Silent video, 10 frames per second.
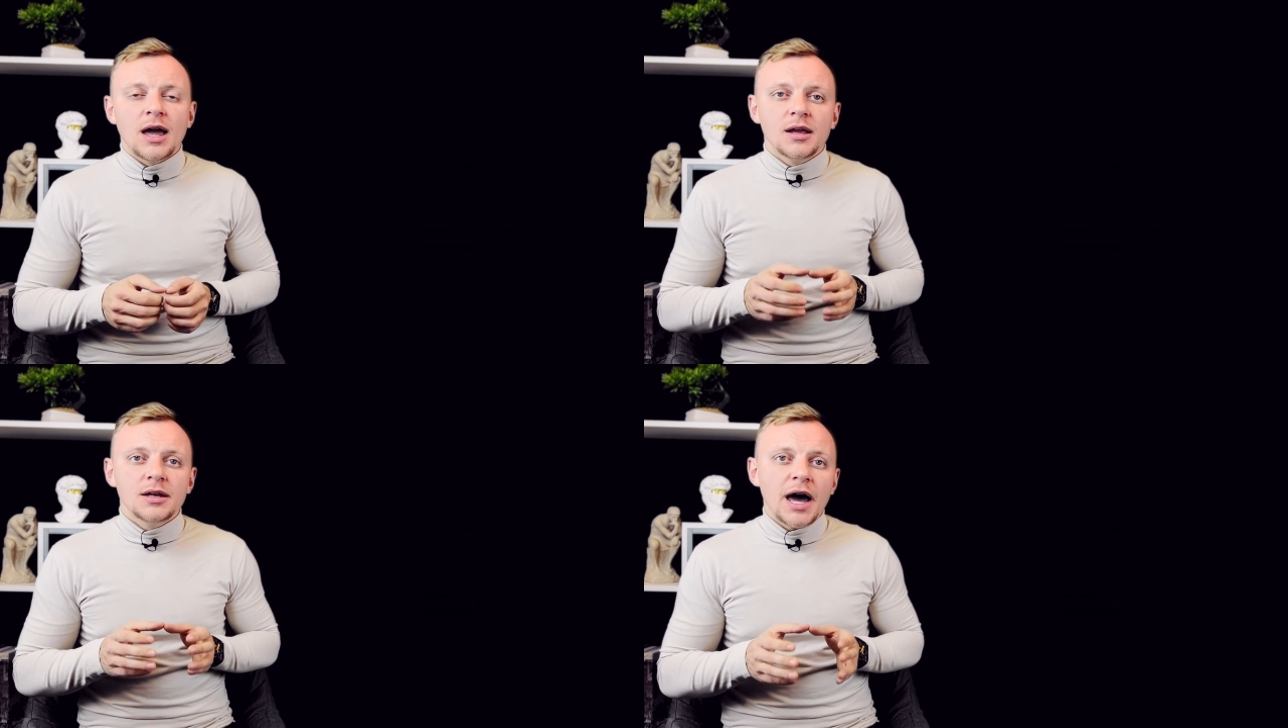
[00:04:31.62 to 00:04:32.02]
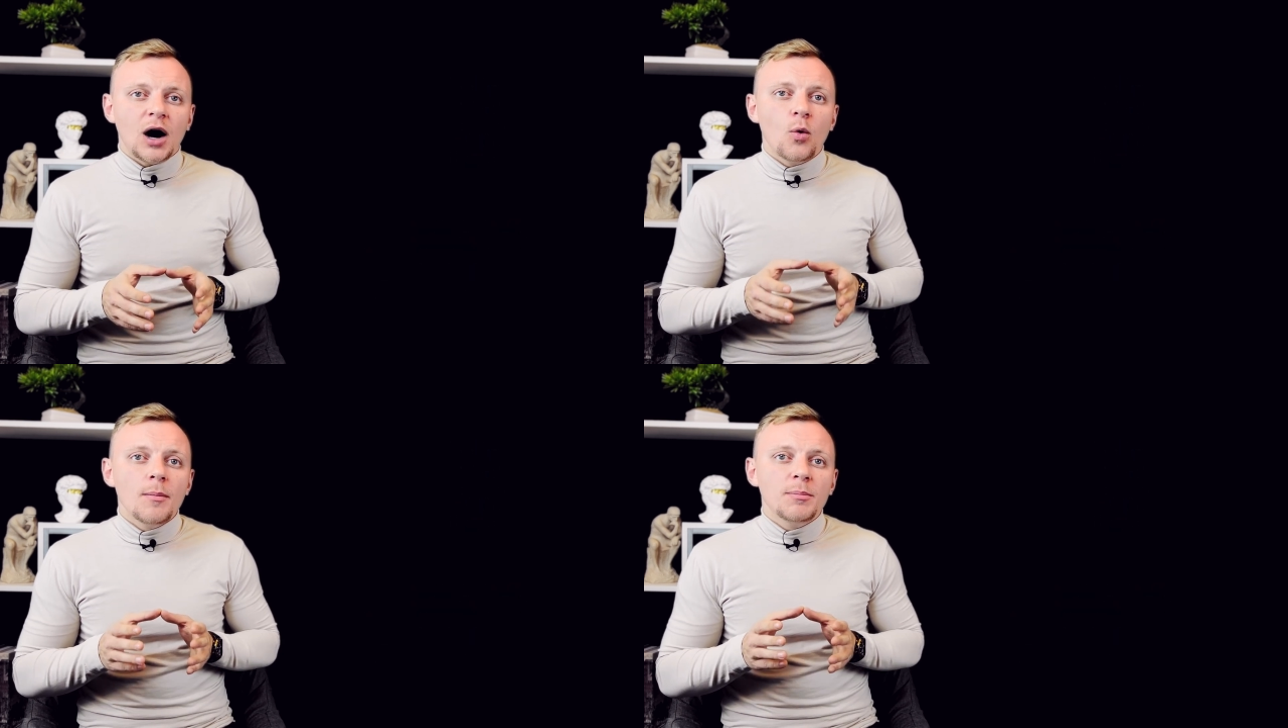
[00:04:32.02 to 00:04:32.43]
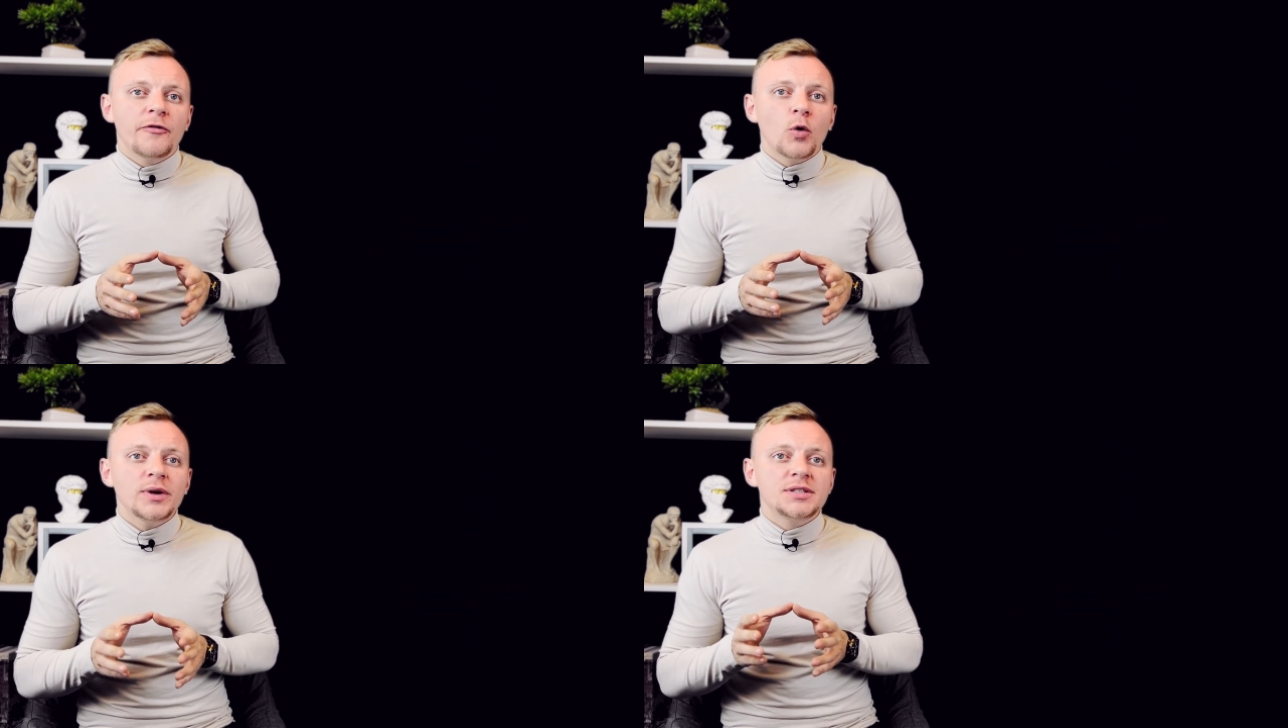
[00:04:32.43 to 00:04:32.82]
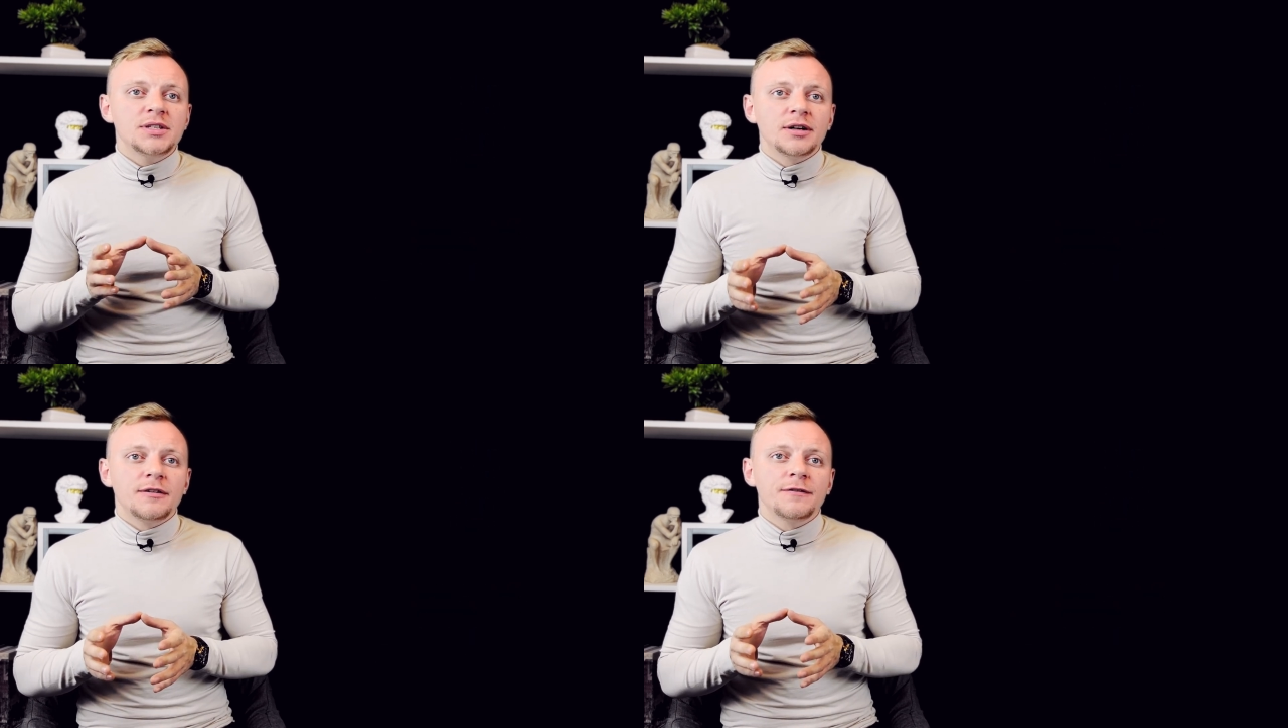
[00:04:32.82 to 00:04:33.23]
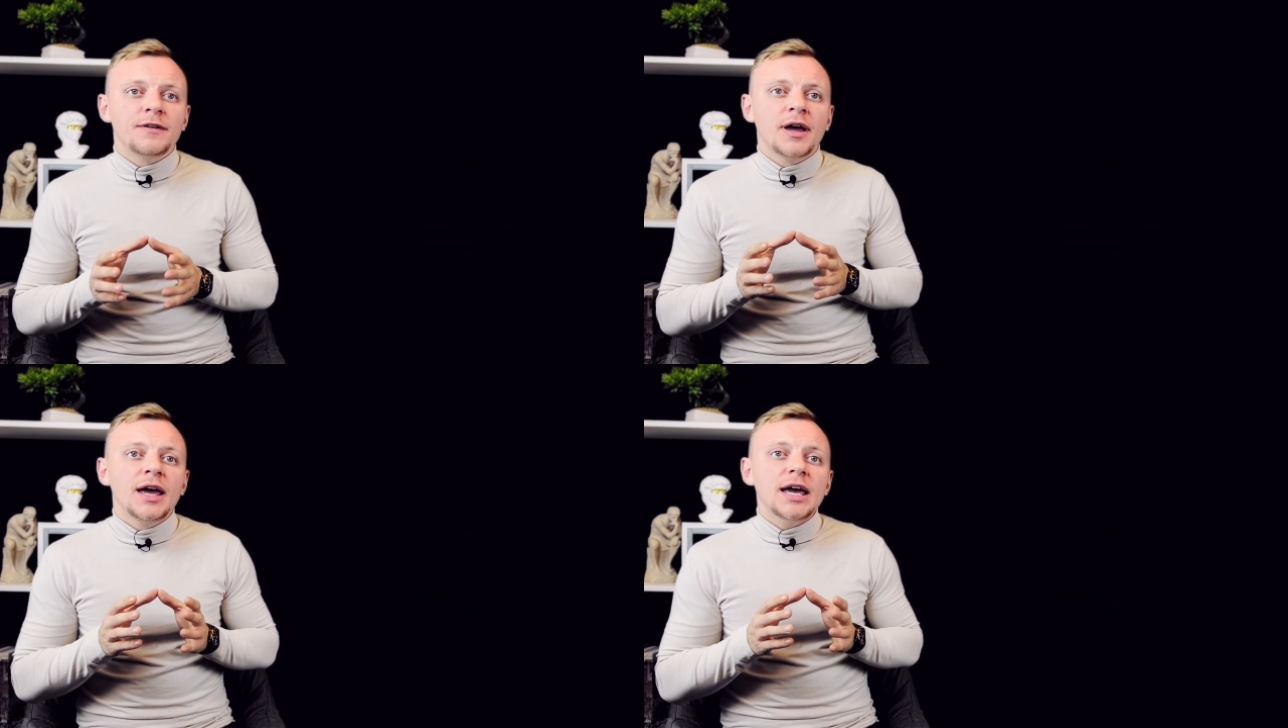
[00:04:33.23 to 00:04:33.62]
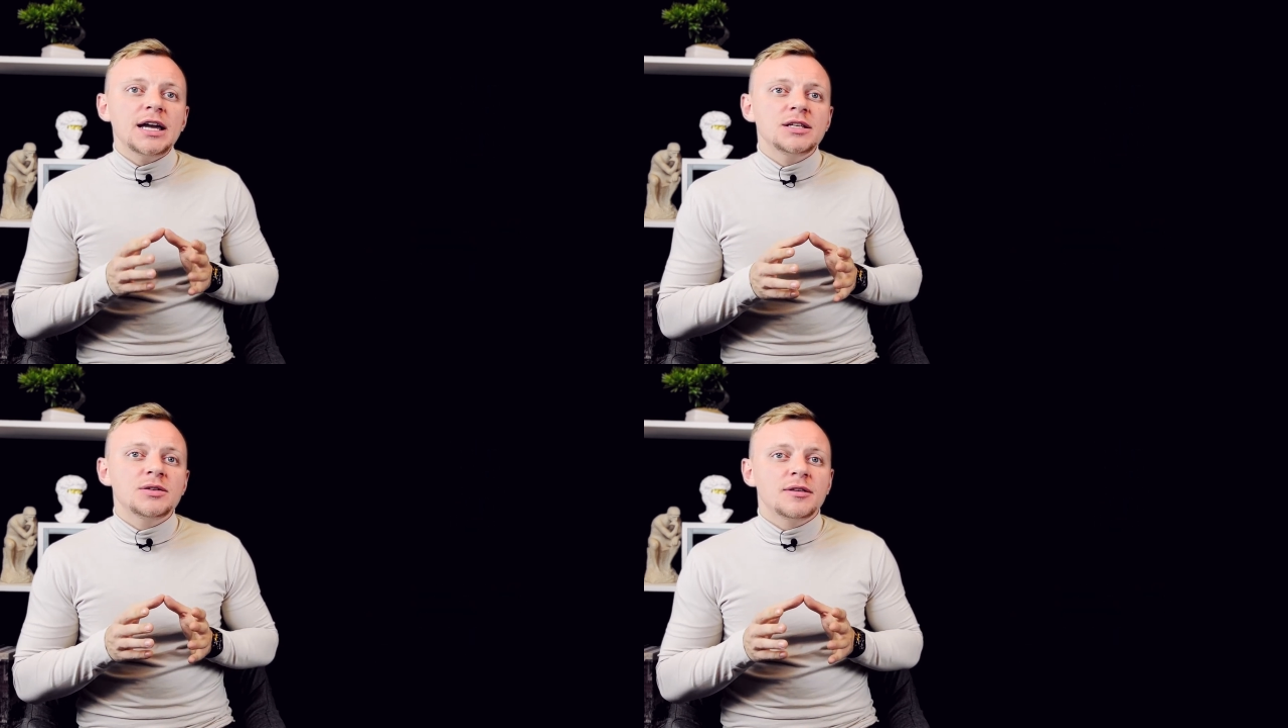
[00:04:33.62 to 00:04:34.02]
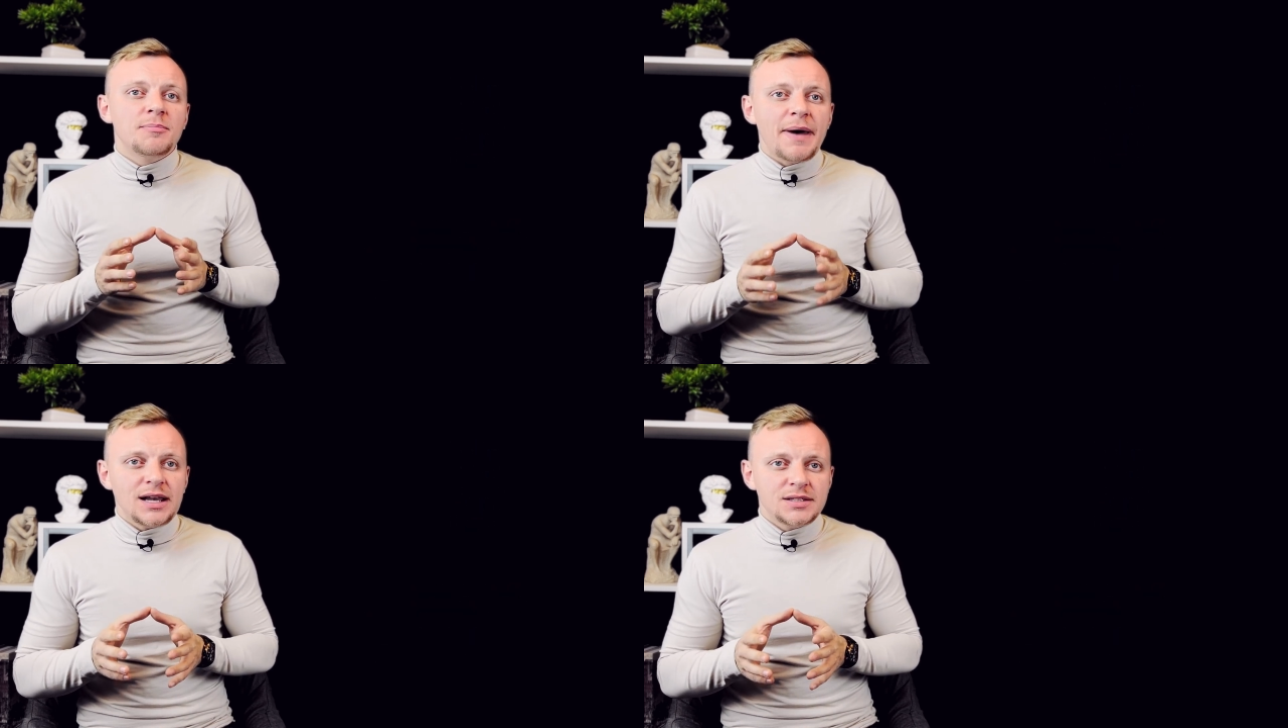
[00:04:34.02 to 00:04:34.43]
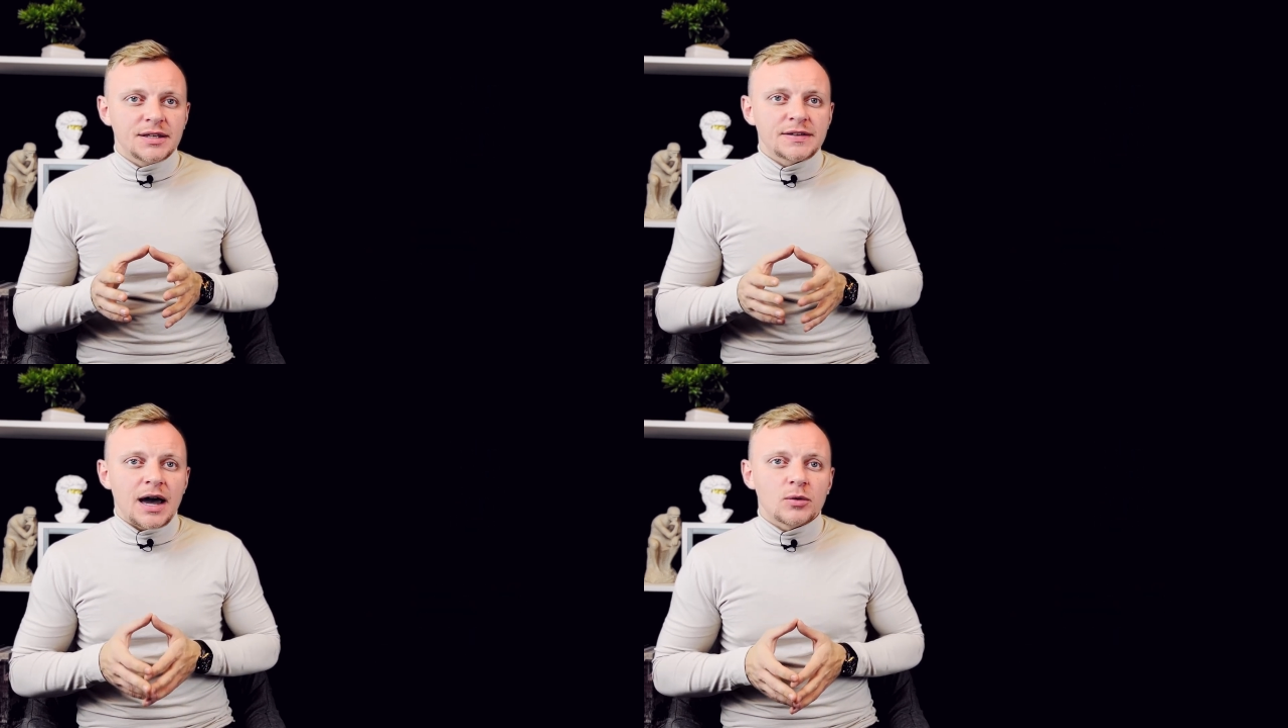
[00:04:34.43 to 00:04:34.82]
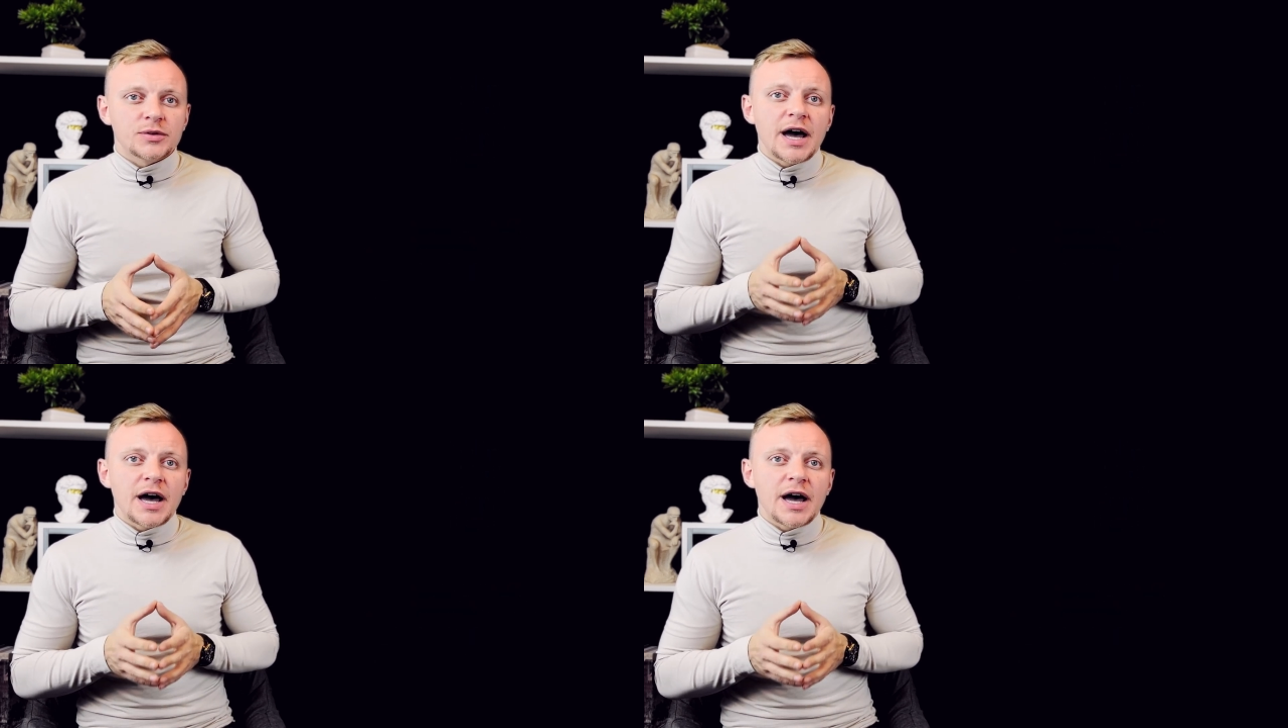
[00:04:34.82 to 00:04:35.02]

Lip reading: Now, before we delve into the basic sounds,